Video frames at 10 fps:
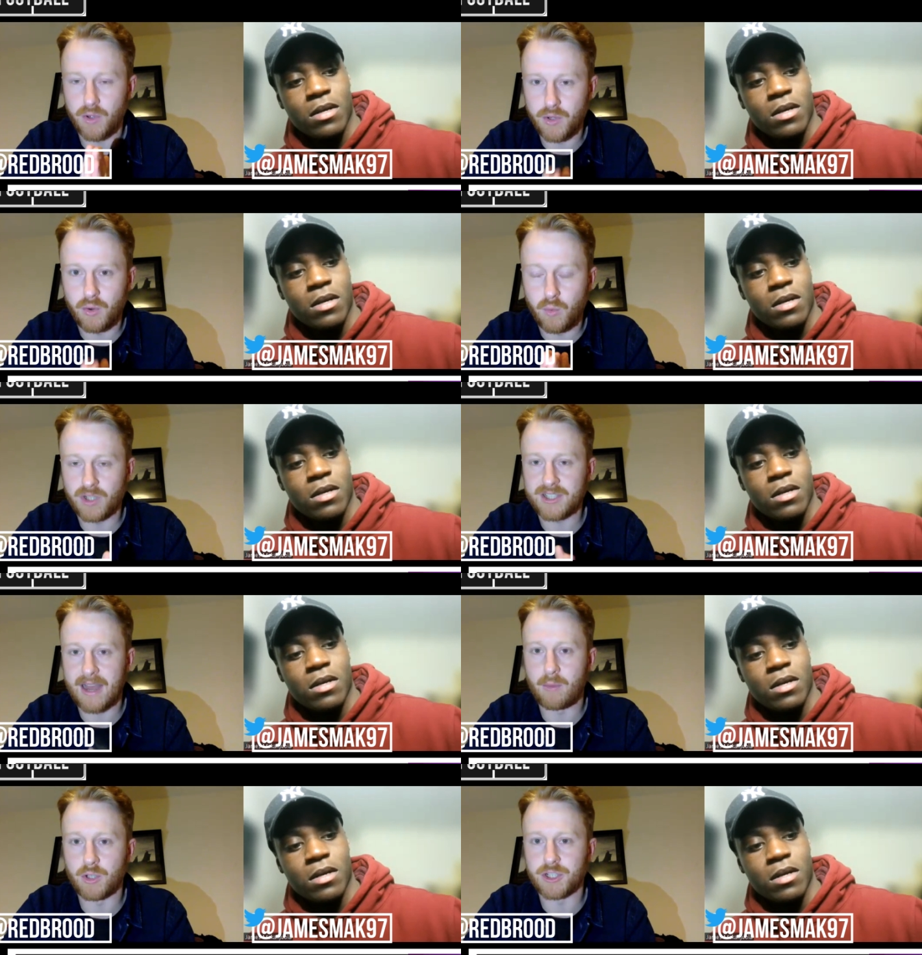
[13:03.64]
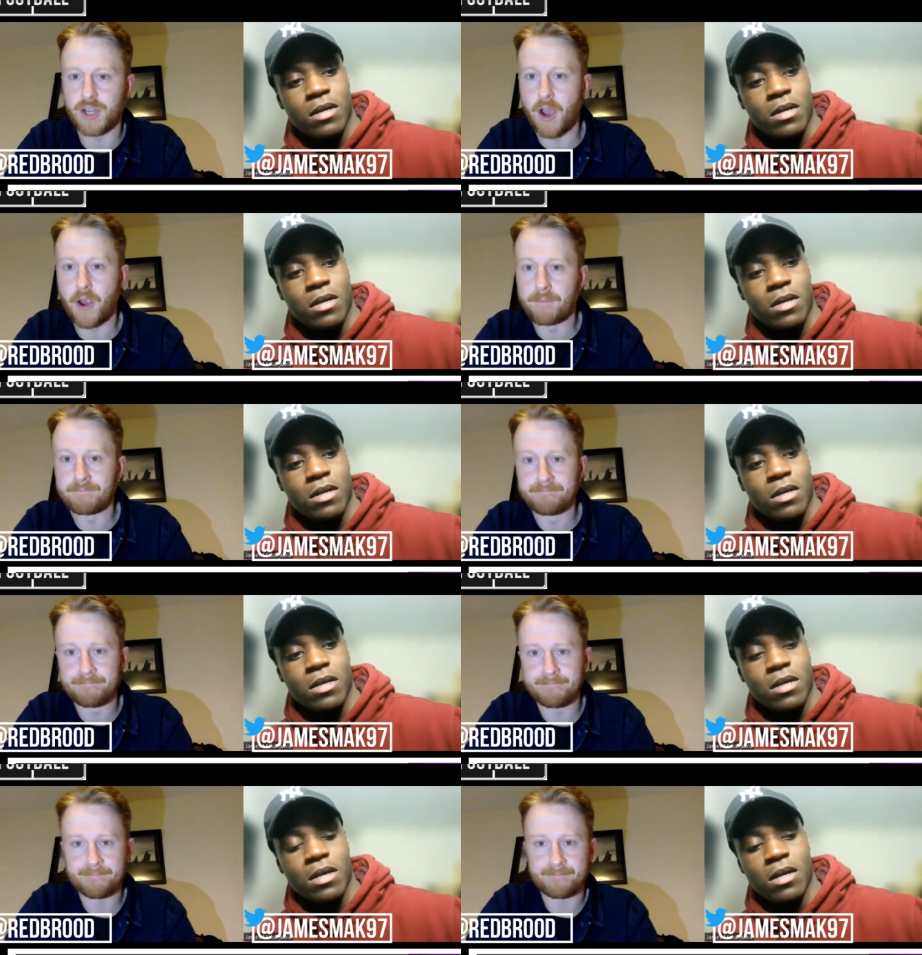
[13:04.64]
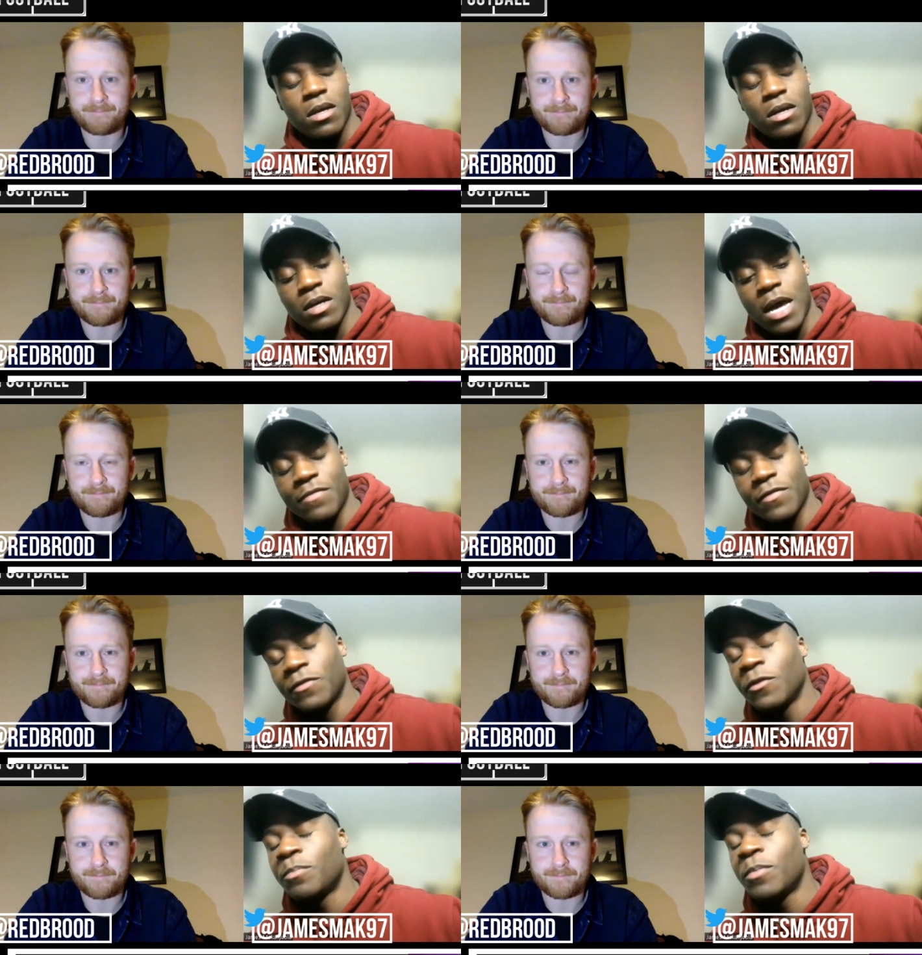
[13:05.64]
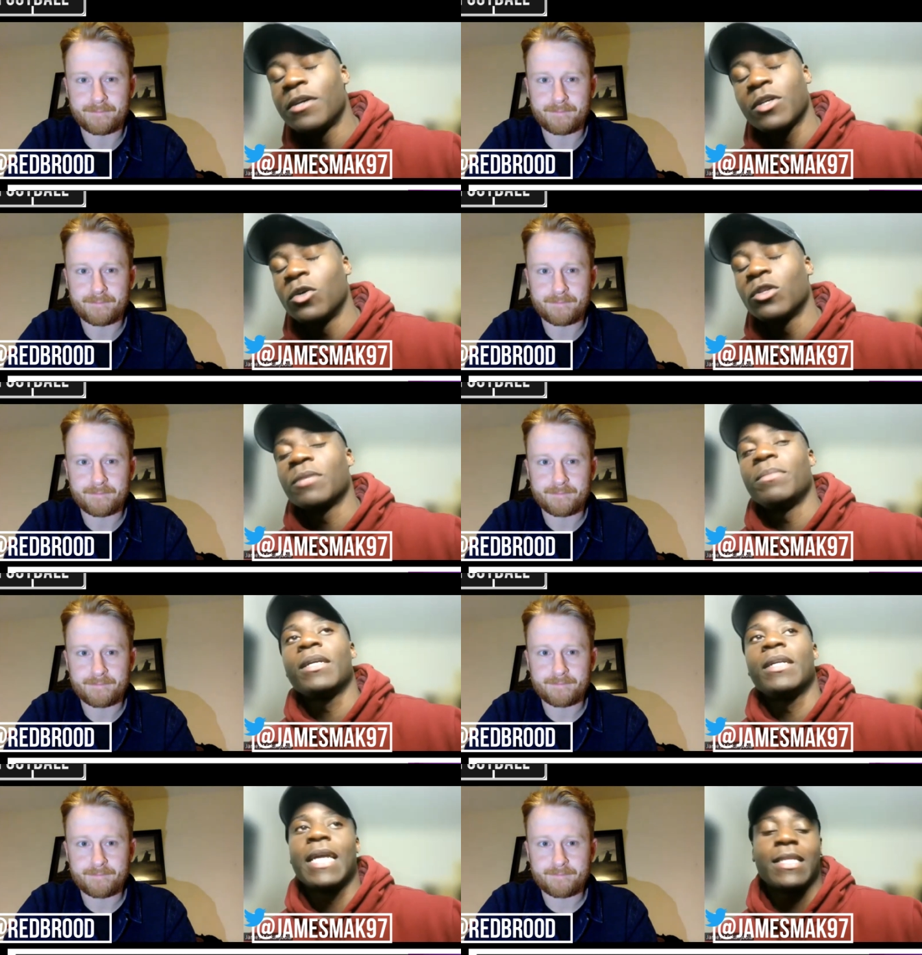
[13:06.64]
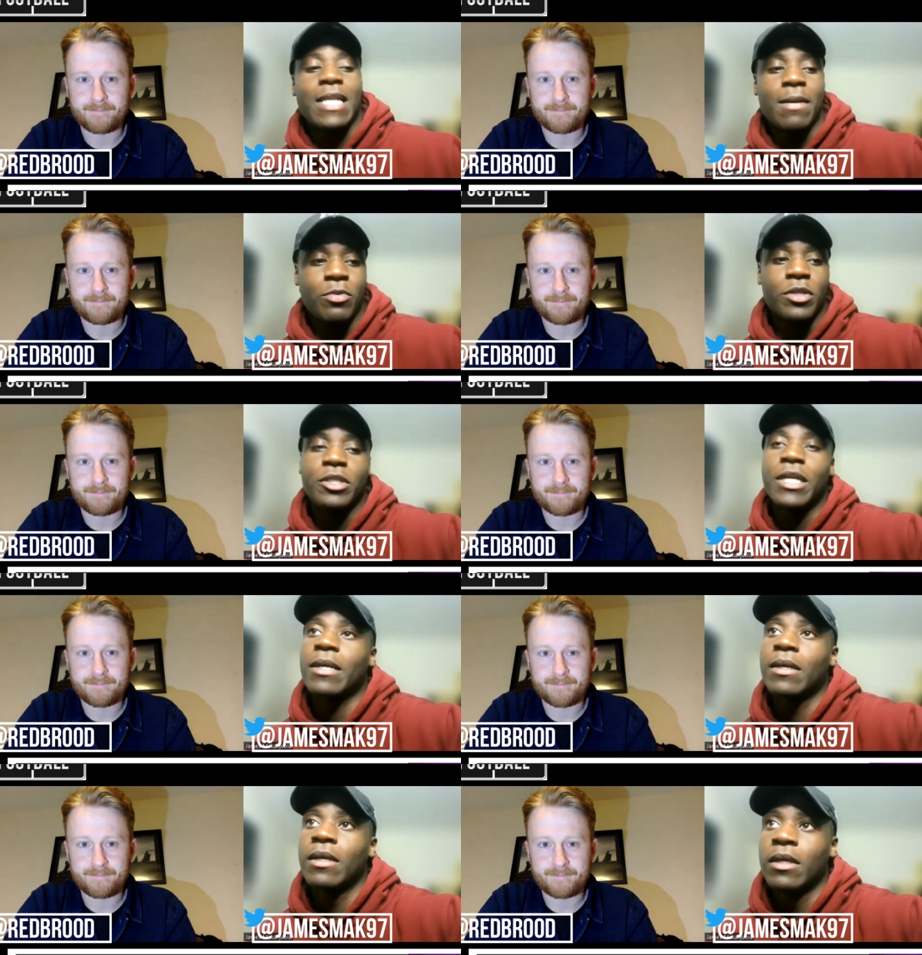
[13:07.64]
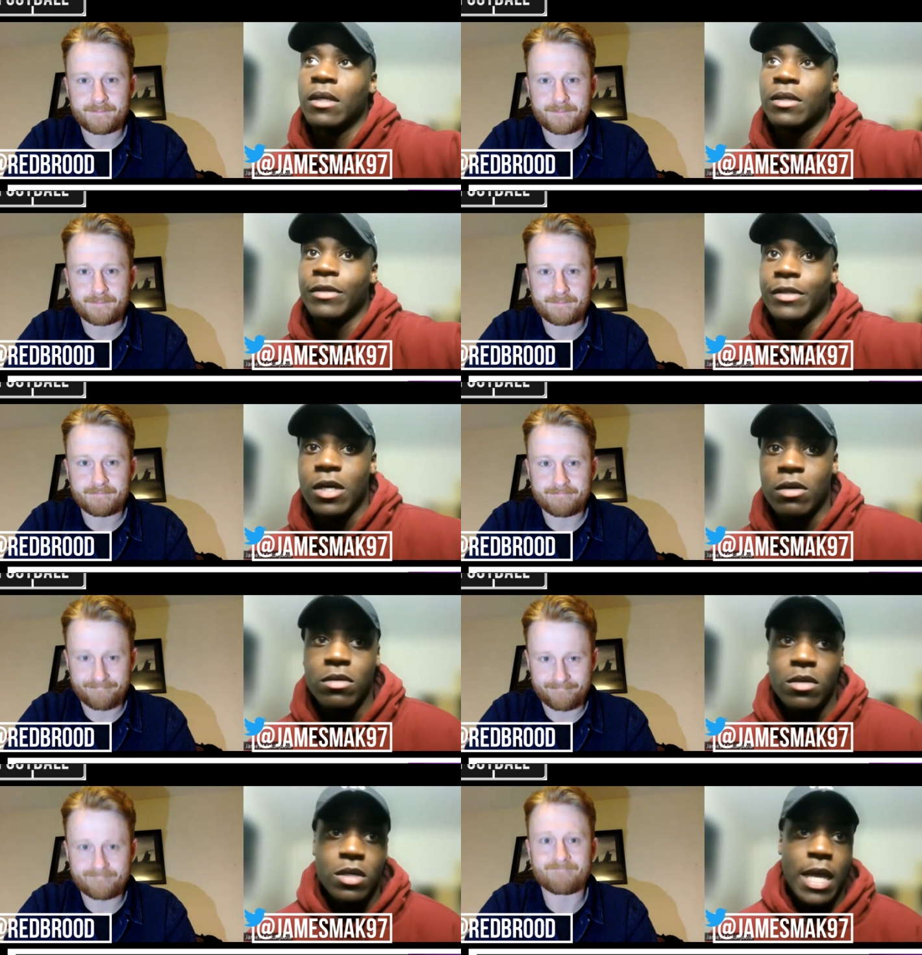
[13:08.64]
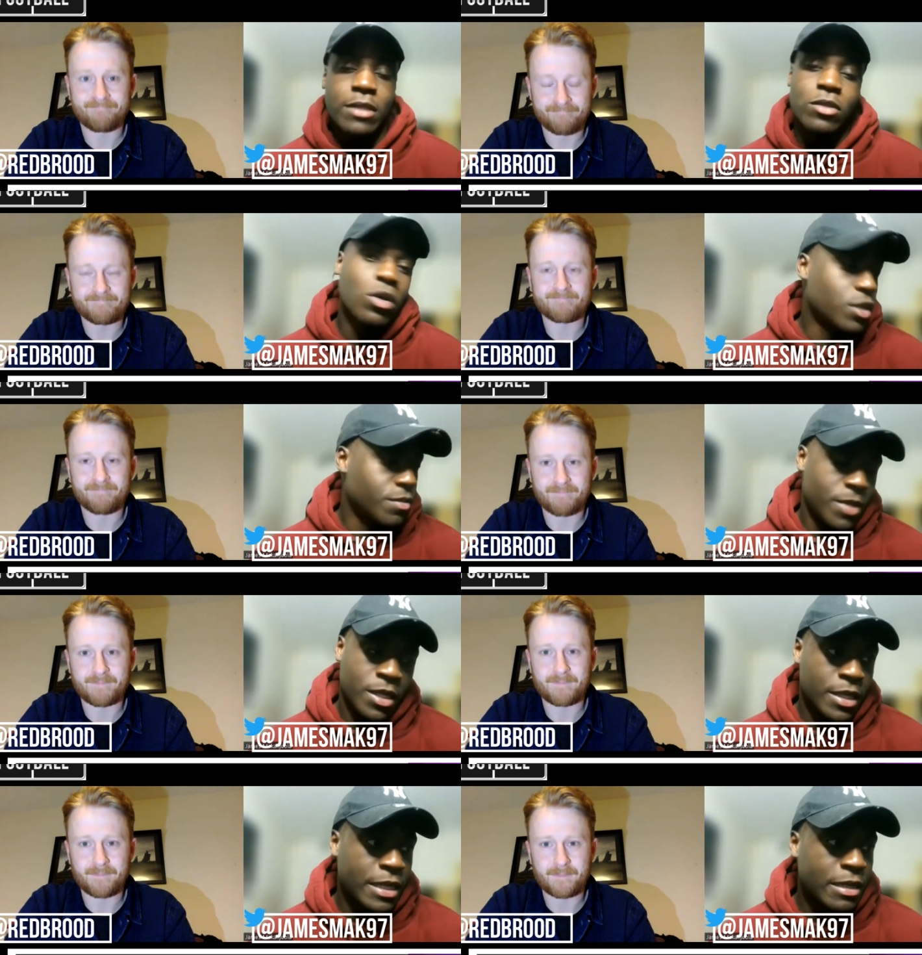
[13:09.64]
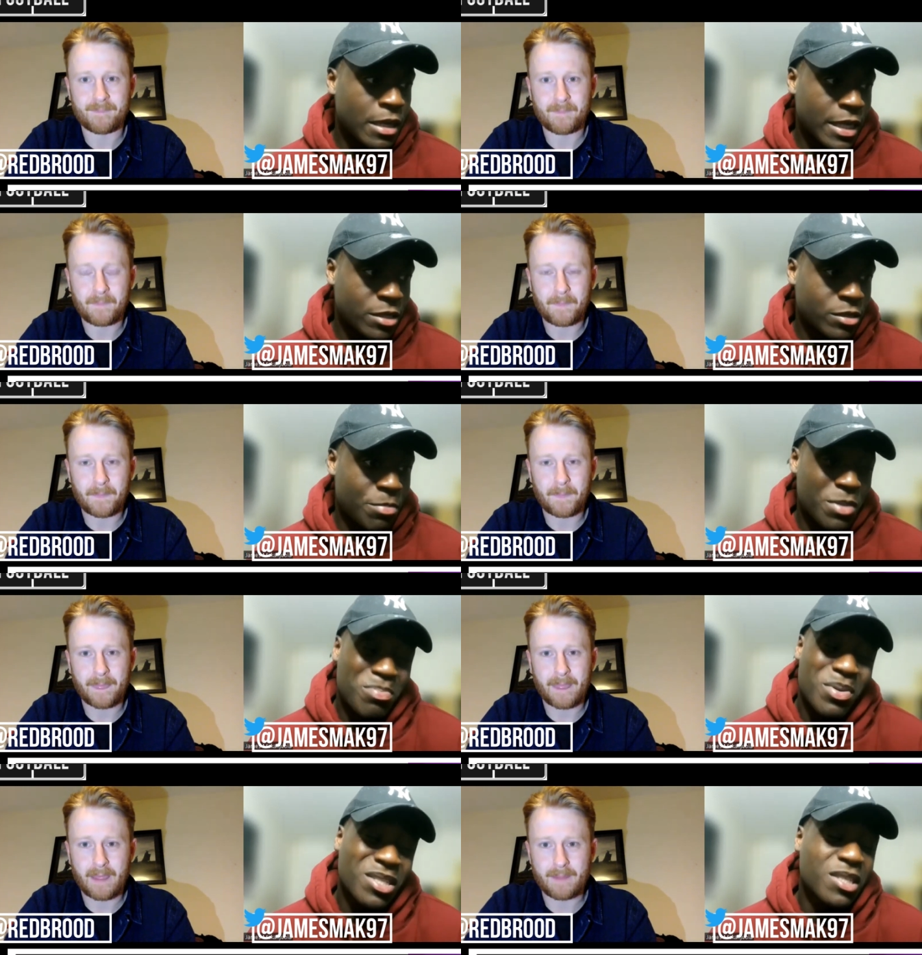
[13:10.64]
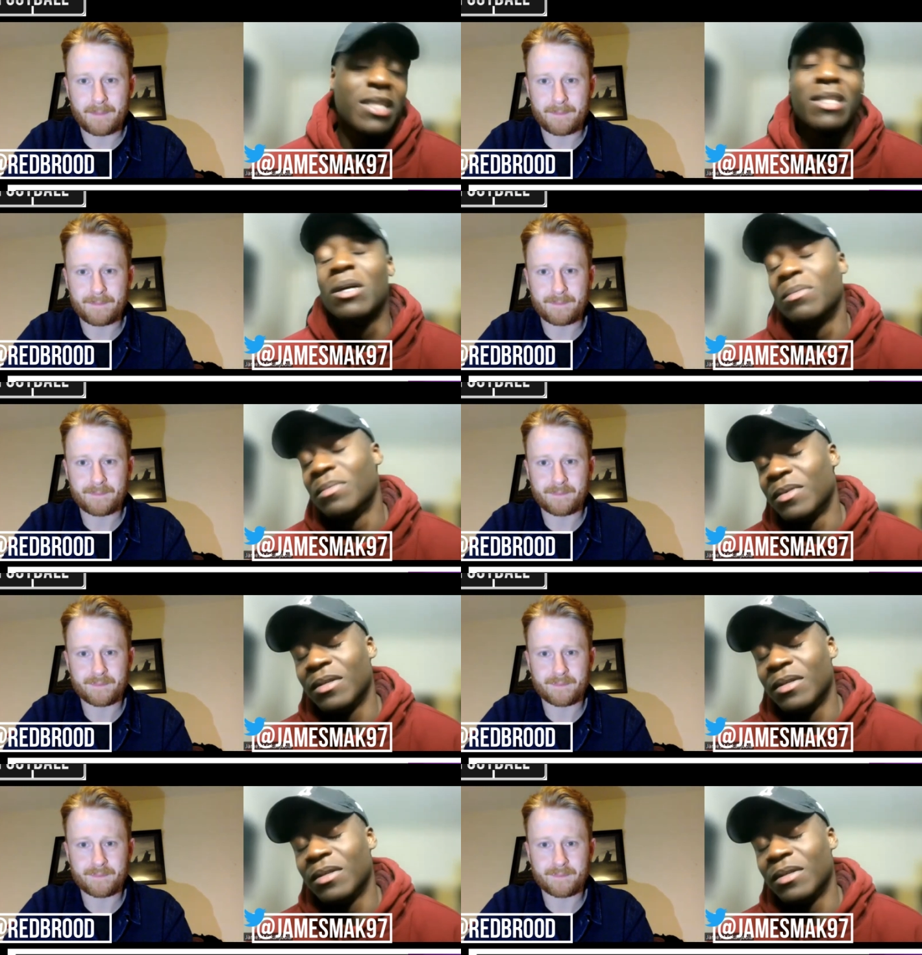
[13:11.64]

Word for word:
Speaker 1: while you're sat watching at home?
Speaker 2: But football is ultimately going to get to that point, Jack. You know, it's ultimately going to uh, get to that point. Personally, no